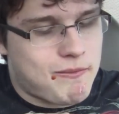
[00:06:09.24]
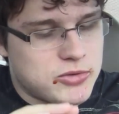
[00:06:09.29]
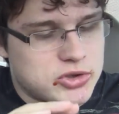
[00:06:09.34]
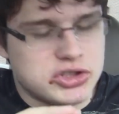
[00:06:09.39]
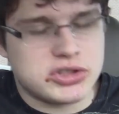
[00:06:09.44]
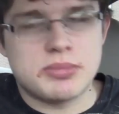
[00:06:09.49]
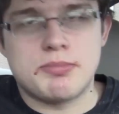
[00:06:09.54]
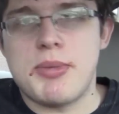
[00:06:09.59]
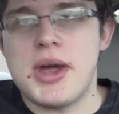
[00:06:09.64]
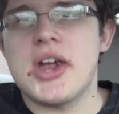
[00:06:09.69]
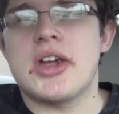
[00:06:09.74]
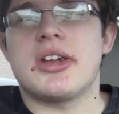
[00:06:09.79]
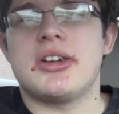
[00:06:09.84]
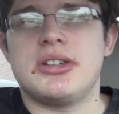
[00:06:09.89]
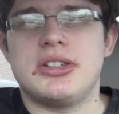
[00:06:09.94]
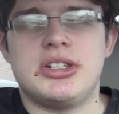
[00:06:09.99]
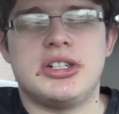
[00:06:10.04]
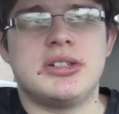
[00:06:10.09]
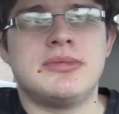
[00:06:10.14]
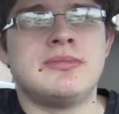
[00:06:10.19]
There's
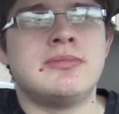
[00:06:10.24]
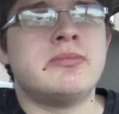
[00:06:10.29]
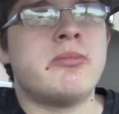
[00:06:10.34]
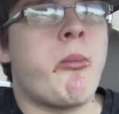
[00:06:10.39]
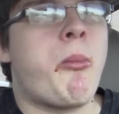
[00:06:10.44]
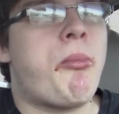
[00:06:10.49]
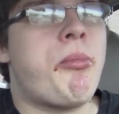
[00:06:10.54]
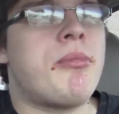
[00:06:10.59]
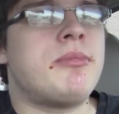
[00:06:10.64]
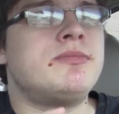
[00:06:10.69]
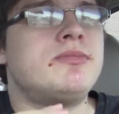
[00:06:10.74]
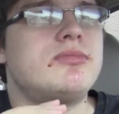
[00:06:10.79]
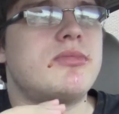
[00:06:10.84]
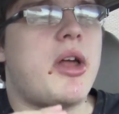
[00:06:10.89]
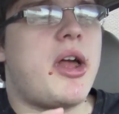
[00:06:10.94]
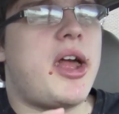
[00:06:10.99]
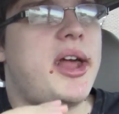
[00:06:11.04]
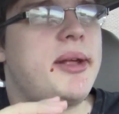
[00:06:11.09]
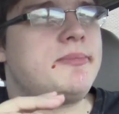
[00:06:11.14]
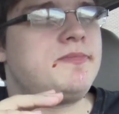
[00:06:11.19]
bacon here,
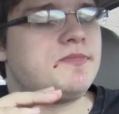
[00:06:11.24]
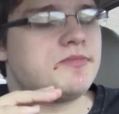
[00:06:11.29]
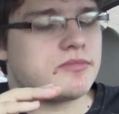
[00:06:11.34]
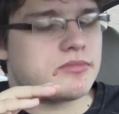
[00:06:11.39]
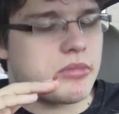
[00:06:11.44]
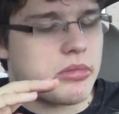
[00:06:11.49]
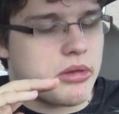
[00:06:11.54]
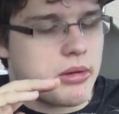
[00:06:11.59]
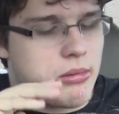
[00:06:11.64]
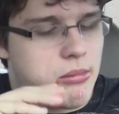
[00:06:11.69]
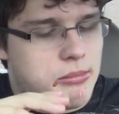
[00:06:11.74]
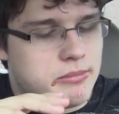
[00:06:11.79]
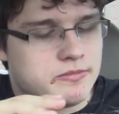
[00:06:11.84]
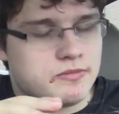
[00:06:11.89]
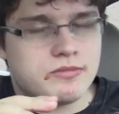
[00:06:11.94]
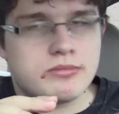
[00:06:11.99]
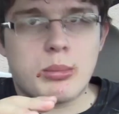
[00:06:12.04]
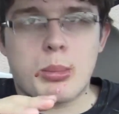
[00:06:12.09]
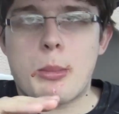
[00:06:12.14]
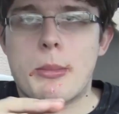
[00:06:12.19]
and
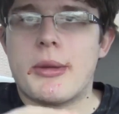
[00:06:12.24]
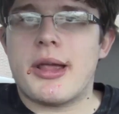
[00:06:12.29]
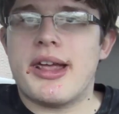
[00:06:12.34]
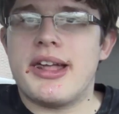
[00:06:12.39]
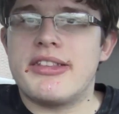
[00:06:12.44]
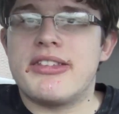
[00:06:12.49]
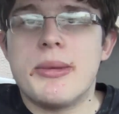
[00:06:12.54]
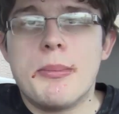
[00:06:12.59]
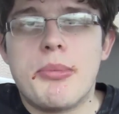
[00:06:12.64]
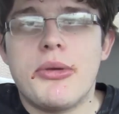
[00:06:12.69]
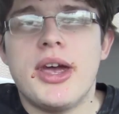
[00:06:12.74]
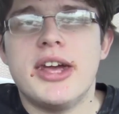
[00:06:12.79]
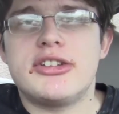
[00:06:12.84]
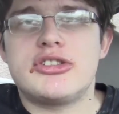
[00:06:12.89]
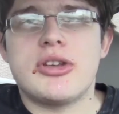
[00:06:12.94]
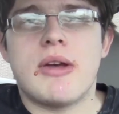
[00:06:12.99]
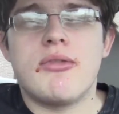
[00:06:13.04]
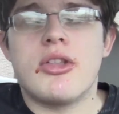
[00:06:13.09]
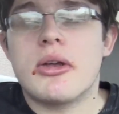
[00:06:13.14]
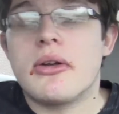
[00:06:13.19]
it's in
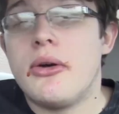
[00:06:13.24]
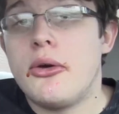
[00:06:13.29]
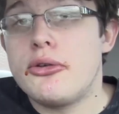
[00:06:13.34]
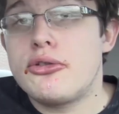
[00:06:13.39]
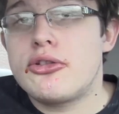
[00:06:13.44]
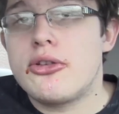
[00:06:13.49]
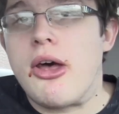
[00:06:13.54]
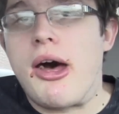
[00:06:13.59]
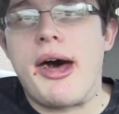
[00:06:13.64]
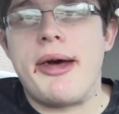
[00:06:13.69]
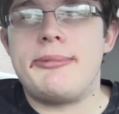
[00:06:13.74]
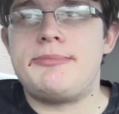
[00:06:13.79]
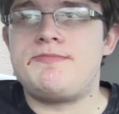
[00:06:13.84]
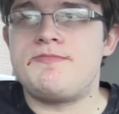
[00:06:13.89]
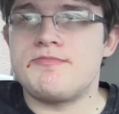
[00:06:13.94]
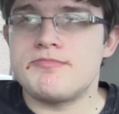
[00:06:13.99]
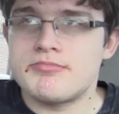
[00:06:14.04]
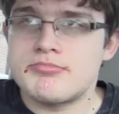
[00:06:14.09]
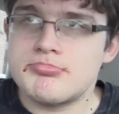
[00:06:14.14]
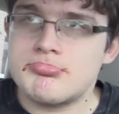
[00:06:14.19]
place of the coleslaw.
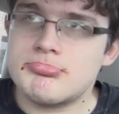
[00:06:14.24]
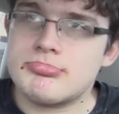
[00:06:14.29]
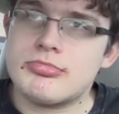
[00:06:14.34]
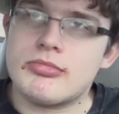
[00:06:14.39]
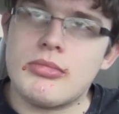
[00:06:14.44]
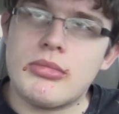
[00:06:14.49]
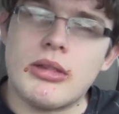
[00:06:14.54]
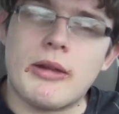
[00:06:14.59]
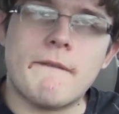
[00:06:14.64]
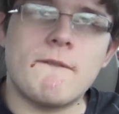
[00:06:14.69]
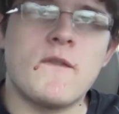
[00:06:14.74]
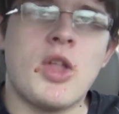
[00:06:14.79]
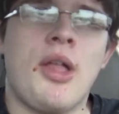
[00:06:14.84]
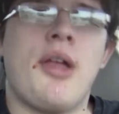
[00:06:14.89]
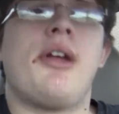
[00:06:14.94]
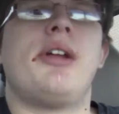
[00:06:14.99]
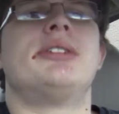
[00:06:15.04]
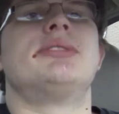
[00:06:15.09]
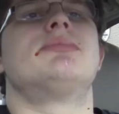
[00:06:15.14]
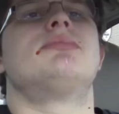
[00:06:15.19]

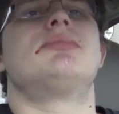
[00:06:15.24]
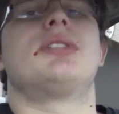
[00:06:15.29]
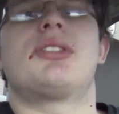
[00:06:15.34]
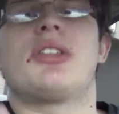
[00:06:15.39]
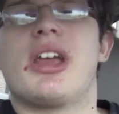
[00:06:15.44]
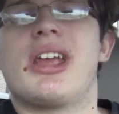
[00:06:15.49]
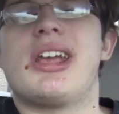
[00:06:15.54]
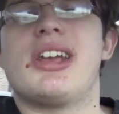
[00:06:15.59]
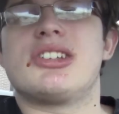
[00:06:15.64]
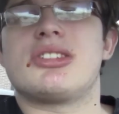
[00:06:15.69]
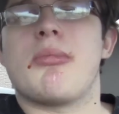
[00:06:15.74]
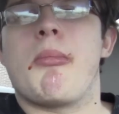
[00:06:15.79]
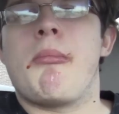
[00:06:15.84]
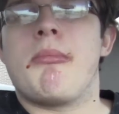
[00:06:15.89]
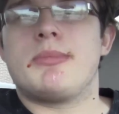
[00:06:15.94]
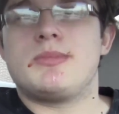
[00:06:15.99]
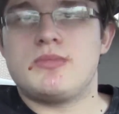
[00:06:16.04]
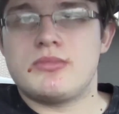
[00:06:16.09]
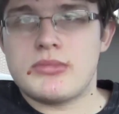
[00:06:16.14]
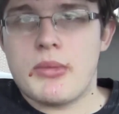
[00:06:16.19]
The thing is,
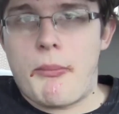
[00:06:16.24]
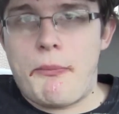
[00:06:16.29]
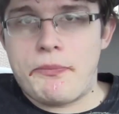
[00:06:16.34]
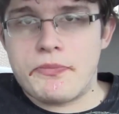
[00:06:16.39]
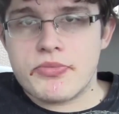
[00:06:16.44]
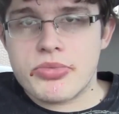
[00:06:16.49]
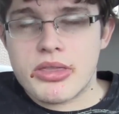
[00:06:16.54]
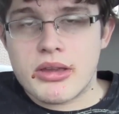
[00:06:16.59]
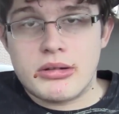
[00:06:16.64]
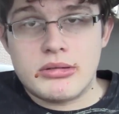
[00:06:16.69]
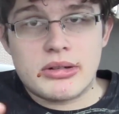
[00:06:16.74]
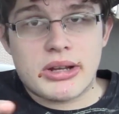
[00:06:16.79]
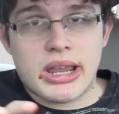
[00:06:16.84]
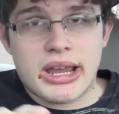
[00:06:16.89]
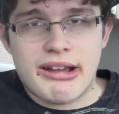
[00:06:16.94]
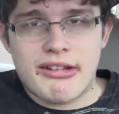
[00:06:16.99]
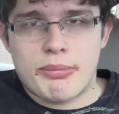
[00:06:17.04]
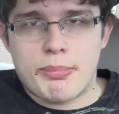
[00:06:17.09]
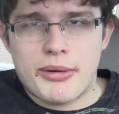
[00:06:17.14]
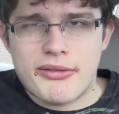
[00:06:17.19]

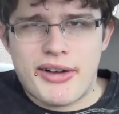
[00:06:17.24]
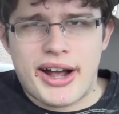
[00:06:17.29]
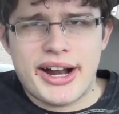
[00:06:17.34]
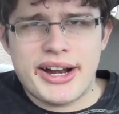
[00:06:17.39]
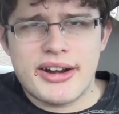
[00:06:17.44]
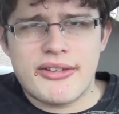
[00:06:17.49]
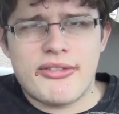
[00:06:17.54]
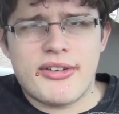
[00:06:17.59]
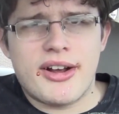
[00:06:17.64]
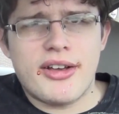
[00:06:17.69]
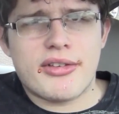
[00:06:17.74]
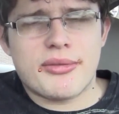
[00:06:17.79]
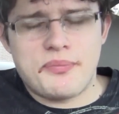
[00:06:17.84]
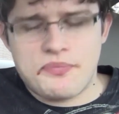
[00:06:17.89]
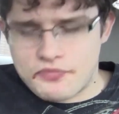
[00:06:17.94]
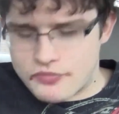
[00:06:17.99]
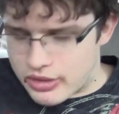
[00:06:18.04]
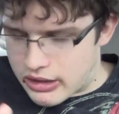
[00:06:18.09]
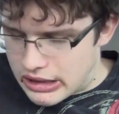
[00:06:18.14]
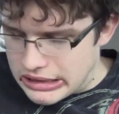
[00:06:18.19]
it's providing for us
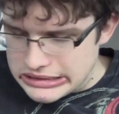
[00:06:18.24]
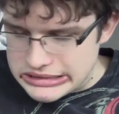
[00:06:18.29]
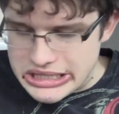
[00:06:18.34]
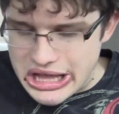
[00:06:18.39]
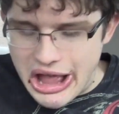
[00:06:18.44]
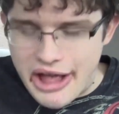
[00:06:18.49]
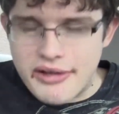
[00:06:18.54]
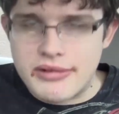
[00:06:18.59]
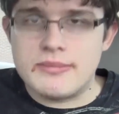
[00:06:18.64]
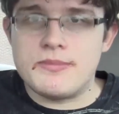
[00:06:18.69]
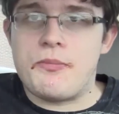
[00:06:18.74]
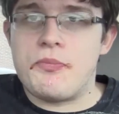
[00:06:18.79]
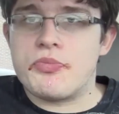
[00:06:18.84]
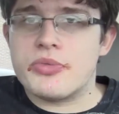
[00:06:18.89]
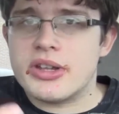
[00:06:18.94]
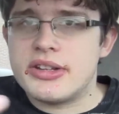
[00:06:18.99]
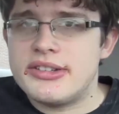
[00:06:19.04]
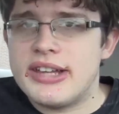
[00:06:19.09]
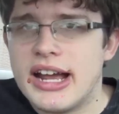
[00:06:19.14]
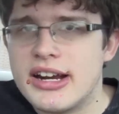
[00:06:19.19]
that
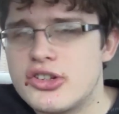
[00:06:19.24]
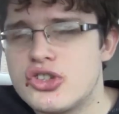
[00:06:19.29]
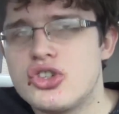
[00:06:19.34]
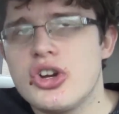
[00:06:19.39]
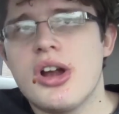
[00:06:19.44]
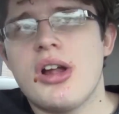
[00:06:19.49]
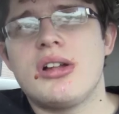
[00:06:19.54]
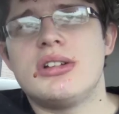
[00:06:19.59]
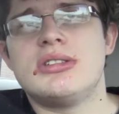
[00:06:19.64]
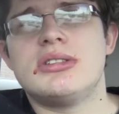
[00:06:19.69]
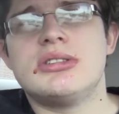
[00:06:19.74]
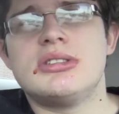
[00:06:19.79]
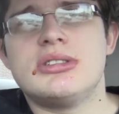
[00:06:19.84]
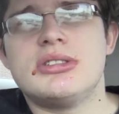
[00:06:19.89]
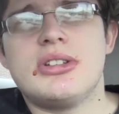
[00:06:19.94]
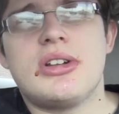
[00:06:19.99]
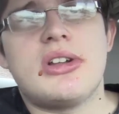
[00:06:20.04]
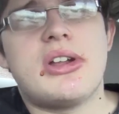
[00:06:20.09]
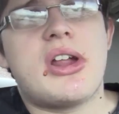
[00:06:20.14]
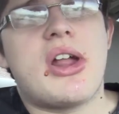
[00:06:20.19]
texture
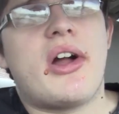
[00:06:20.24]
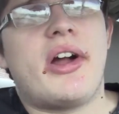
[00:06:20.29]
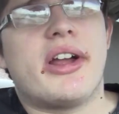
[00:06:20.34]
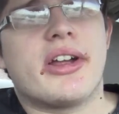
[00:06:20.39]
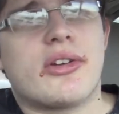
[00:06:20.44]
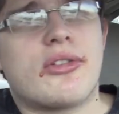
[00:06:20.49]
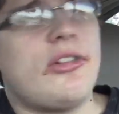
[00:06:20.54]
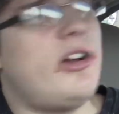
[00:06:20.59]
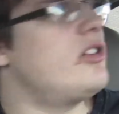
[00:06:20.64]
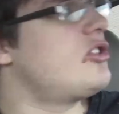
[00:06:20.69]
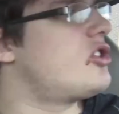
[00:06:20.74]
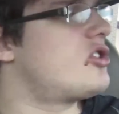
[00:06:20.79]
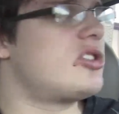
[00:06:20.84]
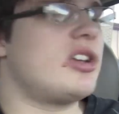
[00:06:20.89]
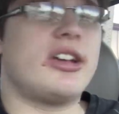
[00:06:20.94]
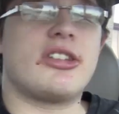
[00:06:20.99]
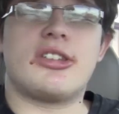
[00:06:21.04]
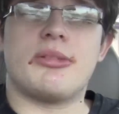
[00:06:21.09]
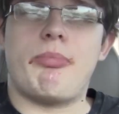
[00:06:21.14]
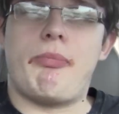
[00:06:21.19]
and crunch. It's
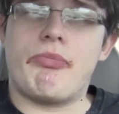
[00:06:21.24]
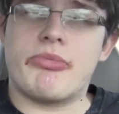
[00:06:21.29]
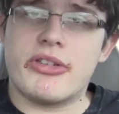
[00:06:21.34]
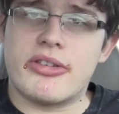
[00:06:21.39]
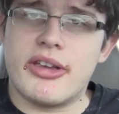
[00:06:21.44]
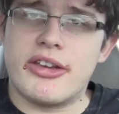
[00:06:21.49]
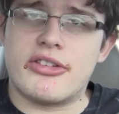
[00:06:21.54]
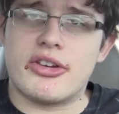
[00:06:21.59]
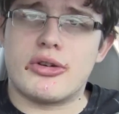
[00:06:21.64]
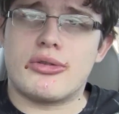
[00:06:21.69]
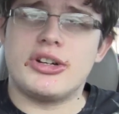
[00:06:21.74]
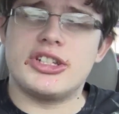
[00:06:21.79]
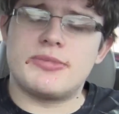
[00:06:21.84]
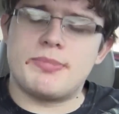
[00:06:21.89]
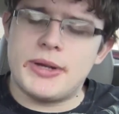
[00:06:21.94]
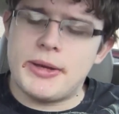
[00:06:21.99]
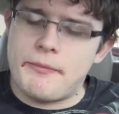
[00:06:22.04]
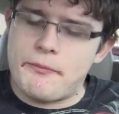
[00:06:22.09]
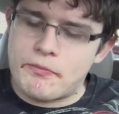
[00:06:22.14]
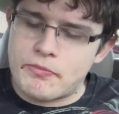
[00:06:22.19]
nice and
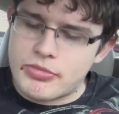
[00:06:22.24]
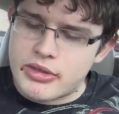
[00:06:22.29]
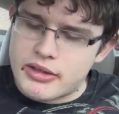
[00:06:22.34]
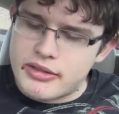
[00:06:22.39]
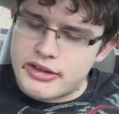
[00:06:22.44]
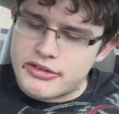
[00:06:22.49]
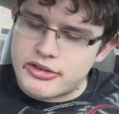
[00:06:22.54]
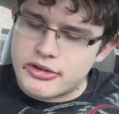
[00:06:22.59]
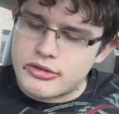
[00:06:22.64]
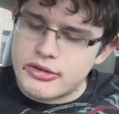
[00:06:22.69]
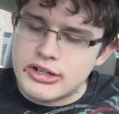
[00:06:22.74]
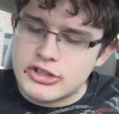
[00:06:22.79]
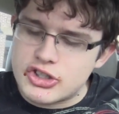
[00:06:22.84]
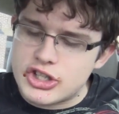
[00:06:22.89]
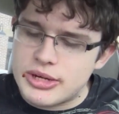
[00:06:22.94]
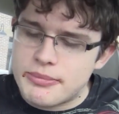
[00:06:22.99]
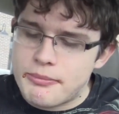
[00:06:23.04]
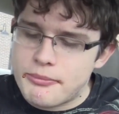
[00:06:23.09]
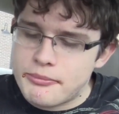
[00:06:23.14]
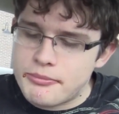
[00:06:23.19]
crispy, nice and
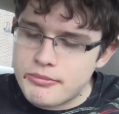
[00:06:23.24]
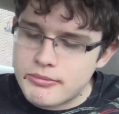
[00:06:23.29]
crunchy.